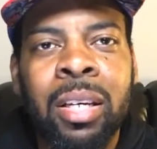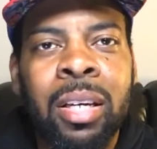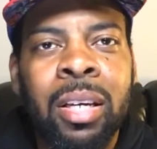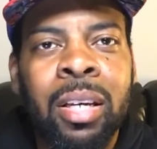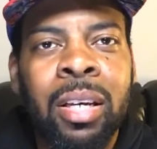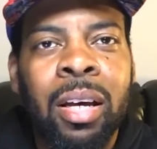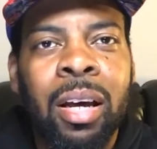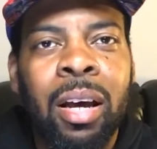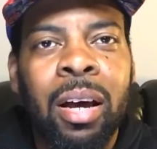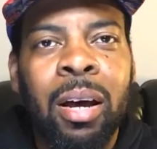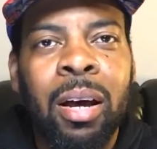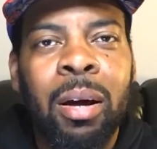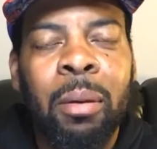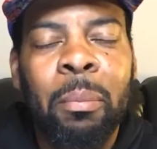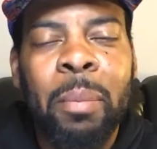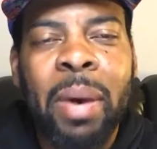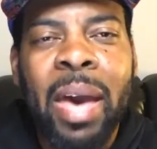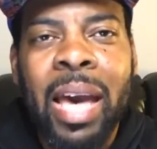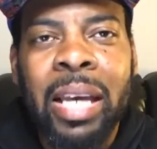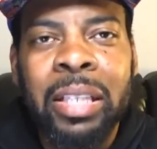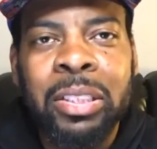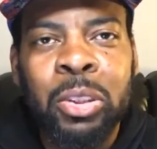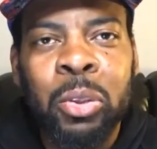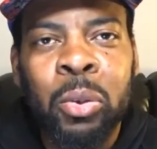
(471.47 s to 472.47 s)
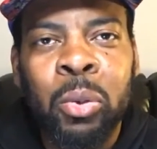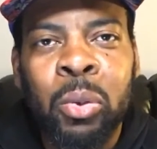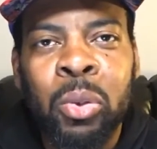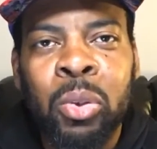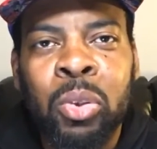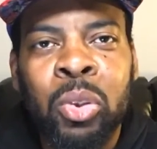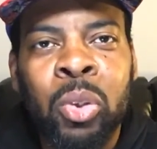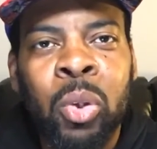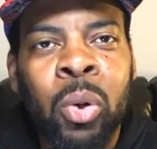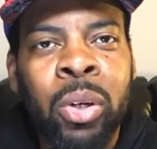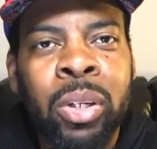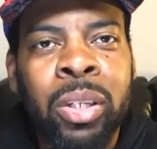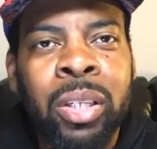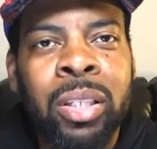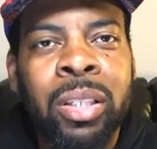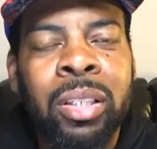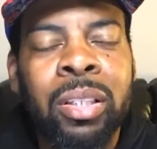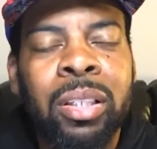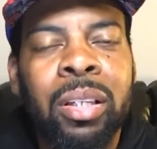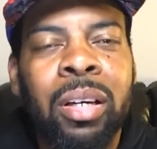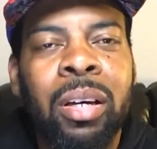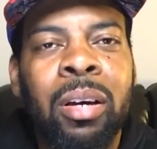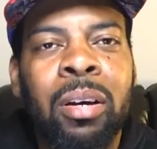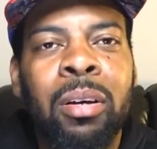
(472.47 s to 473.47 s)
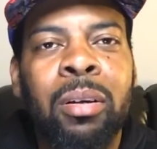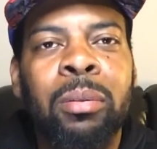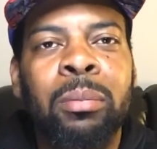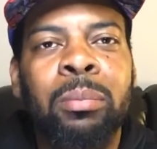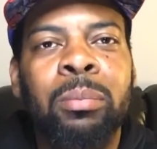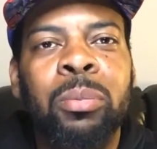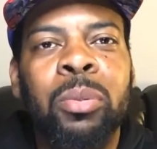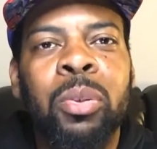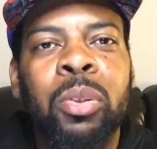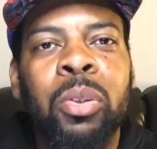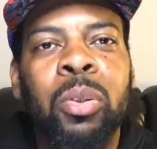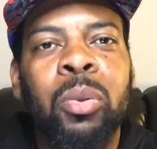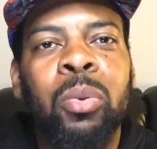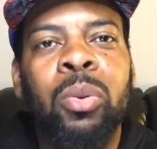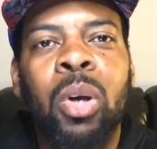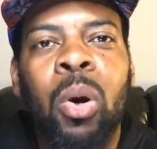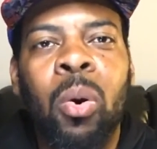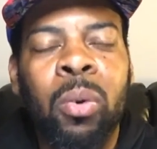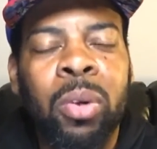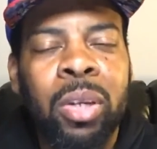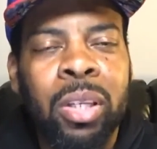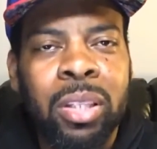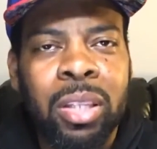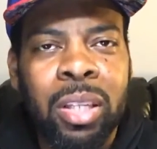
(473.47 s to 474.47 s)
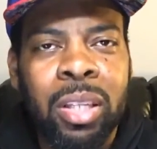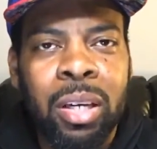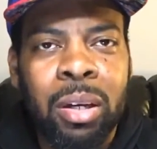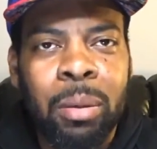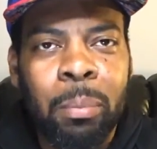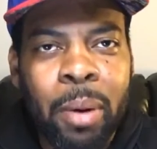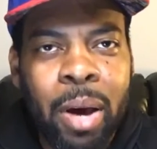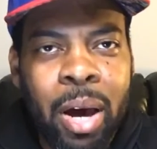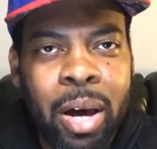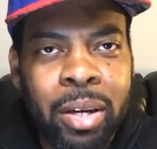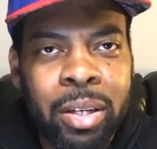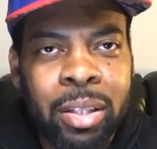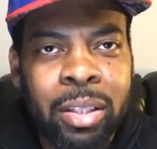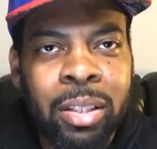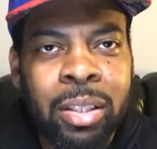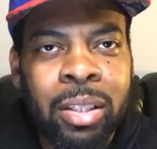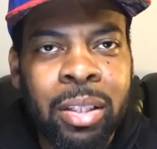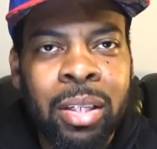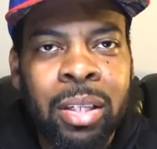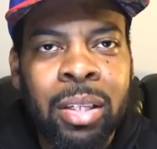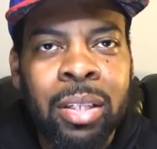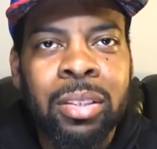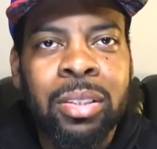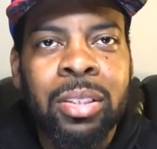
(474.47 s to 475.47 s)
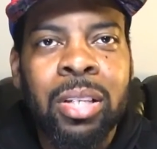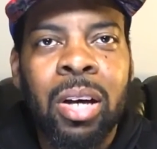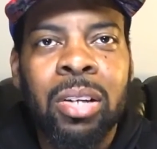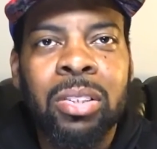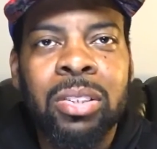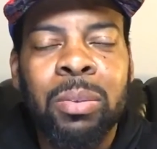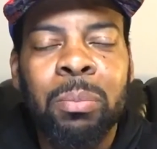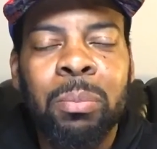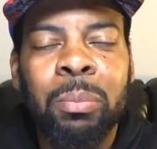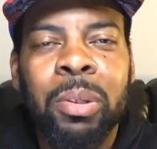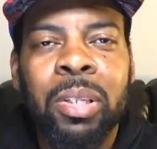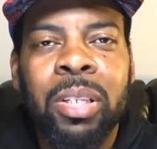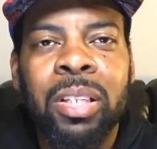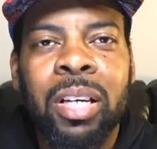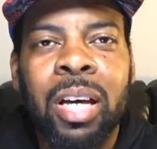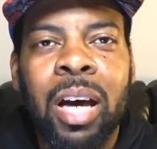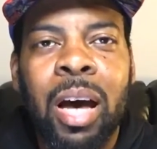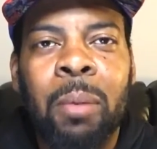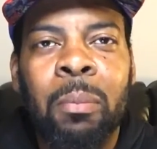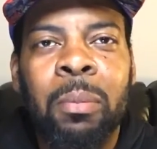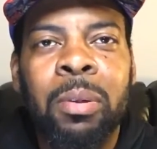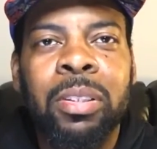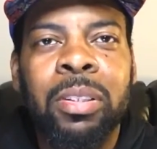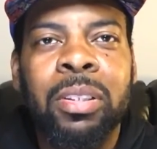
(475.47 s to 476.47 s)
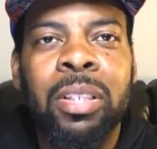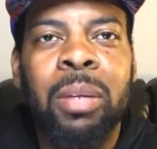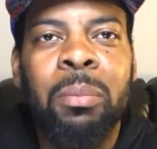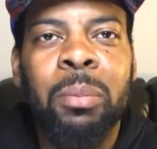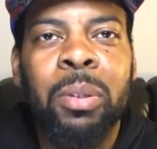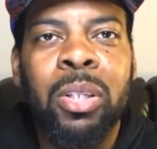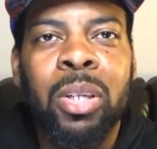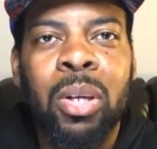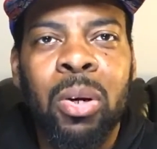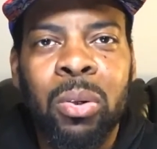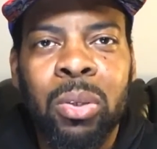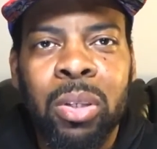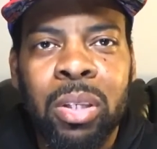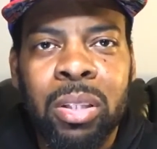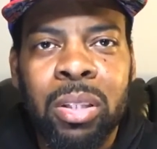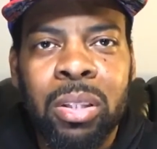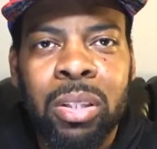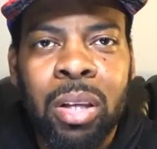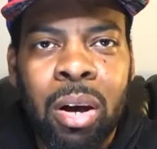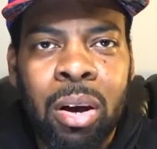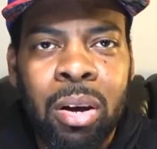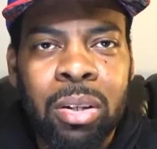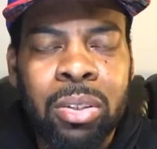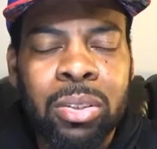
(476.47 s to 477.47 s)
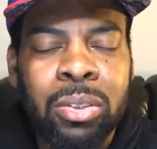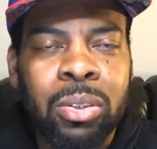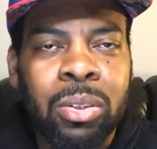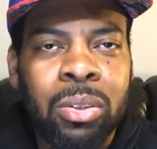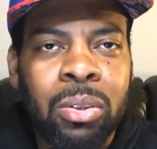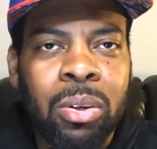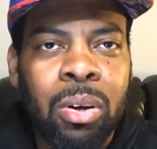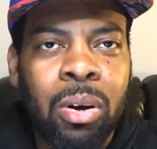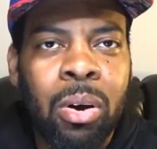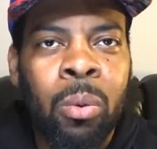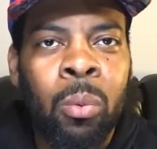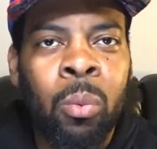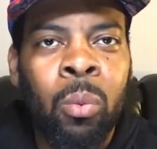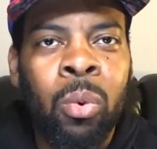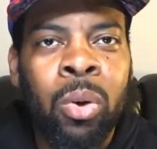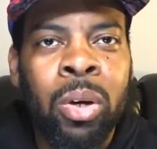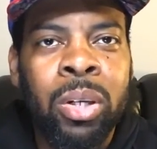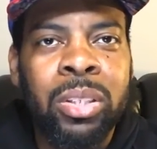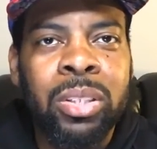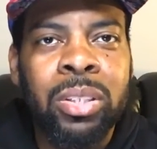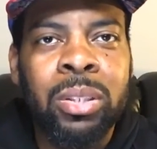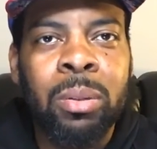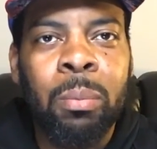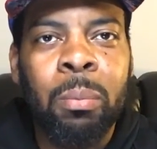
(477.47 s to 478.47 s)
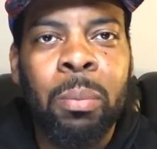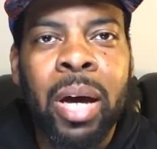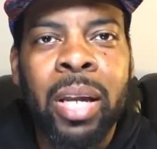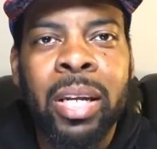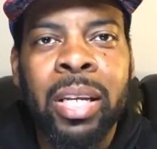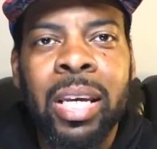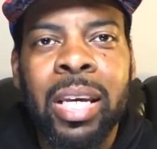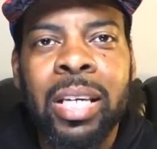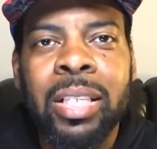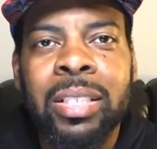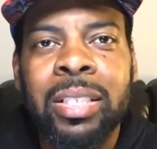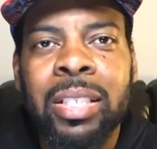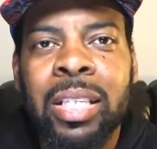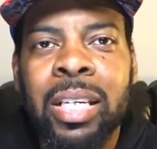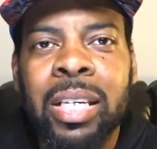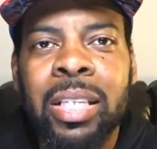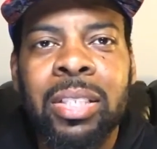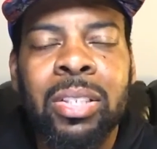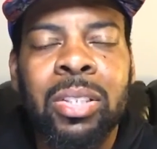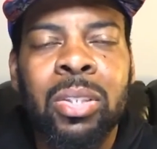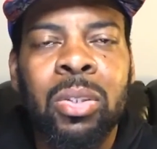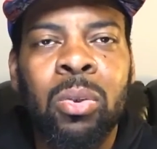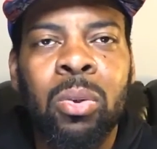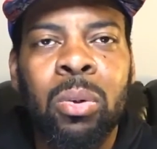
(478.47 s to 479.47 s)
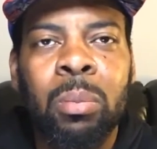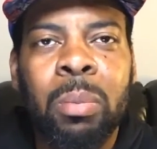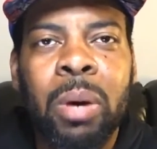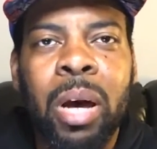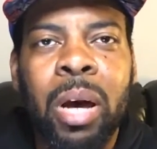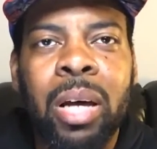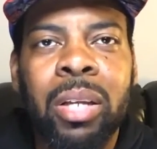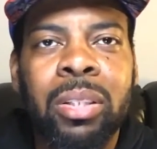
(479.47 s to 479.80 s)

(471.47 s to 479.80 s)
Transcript: asked you to join it? Do you know anything about it? Talk to me in the comments. Let me know your thoughts or what somebody has said to you about the